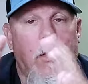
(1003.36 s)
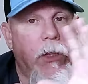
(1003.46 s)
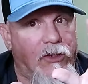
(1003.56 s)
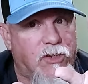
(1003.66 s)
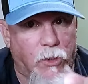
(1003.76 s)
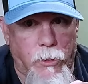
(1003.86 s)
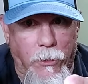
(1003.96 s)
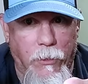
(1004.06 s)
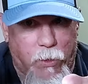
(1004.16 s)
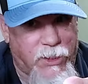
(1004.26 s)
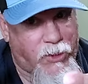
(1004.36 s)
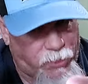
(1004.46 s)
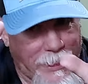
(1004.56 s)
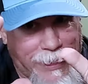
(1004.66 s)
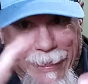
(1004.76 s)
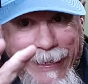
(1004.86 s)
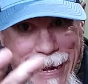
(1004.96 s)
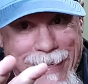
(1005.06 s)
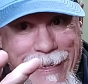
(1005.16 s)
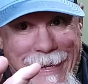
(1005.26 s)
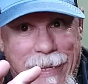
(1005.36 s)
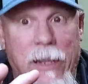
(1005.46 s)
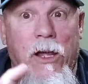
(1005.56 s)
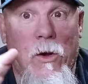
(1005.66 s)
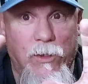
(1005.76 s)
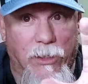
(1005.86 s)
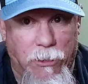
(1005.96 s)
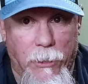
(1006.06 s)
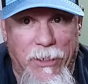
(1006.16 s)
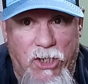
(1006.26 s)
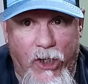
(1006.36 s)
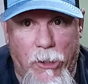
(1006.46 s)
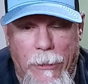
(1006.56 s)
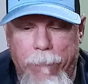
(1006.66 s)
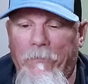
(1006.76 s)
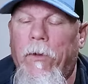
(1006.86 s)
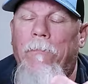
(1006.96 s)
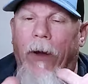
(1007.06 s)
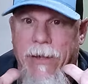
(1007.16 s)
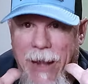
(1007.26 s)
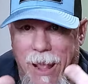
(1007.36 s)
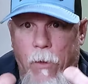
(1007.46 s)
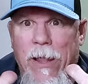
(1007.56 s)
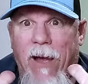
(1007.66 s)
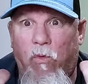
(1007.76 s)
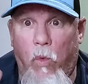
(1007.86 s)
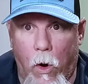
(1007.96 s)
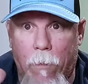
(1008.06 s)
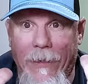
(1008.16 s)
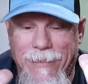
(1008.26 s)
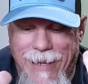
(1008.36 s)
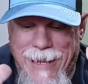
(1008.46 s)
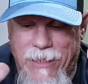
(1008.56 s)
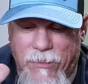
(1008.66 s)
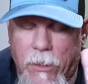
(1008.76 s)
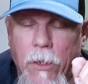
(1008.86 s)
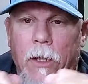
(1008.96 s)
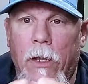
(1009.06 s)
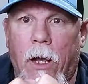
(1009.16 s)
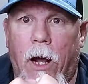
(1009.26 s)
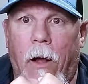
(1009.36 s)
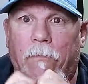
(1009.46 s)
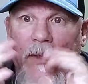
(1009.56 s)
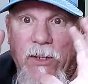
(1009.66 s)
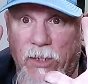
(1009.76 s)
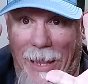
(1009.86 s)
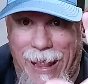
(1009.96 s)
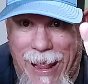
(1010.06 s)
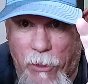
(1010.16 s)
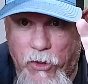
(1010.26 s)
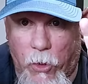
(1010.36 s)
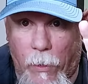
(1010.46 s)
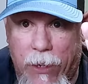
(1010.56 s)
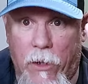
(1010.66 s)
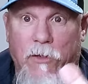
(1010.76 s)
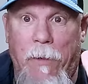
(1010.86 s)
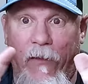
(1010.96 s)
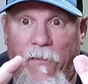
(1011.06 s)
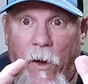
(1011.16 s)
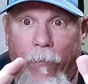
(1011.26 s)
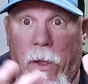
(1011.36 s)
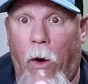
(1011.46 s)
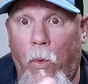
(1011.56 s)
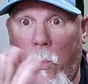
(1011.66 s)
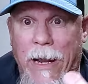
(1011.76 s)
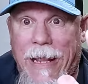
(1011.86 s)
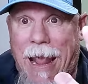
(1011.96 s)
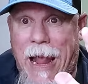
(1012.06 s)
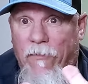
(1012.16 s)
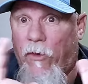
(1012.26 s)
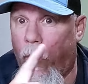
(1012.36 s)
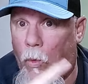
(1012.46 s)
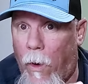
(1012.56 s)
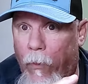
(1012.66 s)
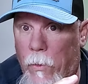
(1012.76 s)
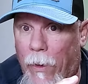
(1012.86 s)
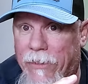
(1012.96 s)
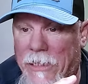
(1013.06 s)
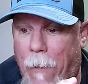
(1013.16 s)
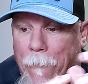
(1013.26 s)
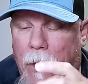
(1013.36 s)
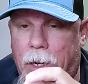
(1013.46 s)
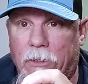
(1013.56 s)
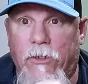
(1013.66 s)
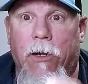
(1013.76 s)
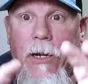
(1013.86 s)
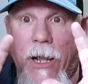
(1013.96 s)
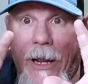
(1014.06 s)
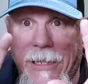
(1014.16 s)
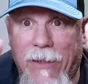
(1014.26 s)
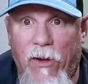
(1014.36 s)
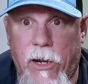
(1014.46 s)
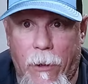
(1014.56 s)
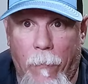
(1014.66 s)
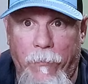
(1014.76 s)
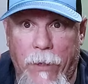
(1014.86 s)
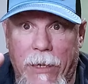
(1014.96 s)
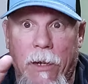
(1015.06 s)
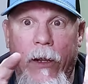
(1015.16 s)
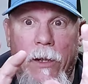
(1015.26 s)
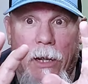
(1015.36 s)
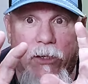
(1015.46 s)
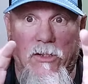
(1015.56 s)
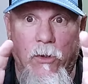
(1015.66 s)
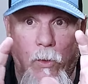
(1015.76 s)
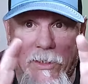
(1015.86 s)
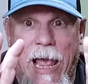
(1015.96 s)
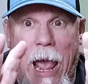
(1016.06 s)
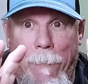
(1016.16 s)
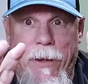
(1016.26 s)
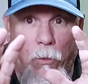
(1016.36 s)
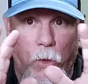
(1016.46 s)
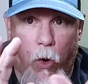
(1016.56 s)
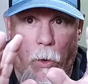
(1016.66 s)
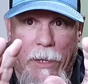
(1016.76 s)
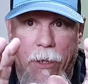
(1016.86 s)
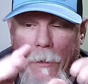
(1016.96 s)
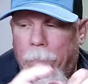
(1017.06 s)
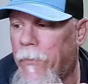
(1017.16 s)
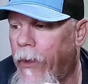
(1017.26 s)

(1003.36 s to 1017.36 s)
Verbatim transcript: It still was, and that day was a little bit chilly, but now we have warmer days. This outro right here is being filmed a week after when we went to that pond. So I'm going to kind of give you an update as to what's happening real quick here.